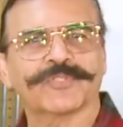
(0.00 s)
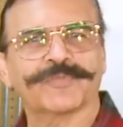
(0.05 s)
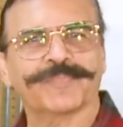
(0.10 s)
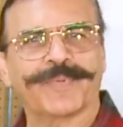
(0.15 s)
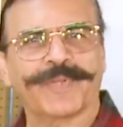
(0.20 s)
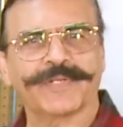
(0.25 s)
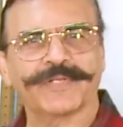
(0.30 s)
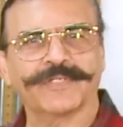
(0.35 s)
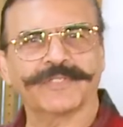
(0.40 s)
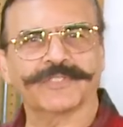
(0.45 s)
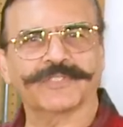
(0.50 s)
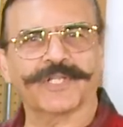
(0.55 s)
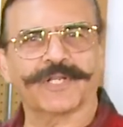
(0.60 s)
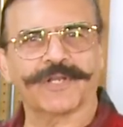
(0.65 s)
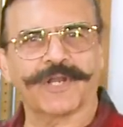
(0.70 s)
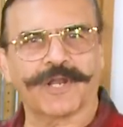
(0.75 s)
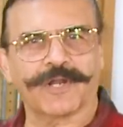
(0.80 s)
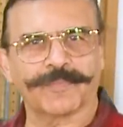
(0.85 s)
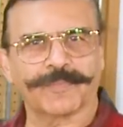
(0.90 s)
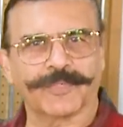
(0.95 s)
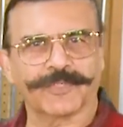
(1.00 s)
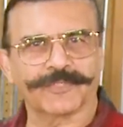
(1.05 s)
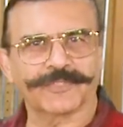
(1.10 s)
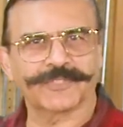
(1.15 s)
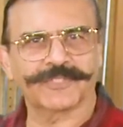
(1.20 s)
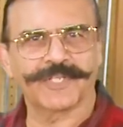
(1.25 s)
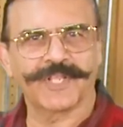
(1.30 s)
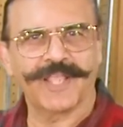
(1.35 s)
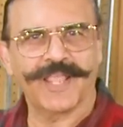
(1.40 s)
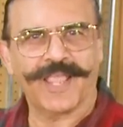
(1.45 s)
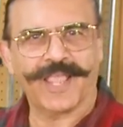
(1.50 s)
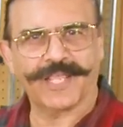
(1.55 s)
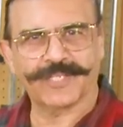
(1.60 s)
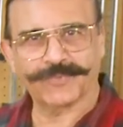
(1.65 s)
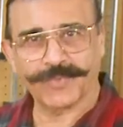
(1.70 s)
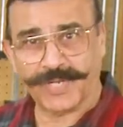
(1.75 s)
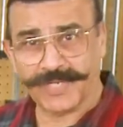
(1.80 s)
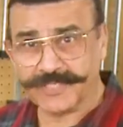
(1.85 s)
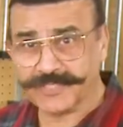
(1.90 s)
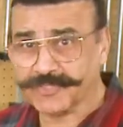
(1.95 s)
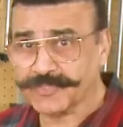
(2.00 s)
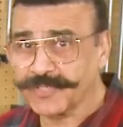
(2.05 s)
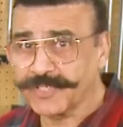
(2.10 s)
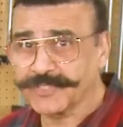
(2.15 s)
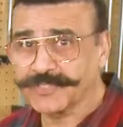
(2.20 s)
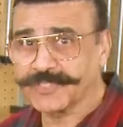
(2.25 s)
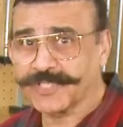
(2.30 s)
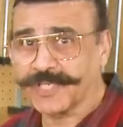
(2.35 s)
of spindles and arbors, as well as drill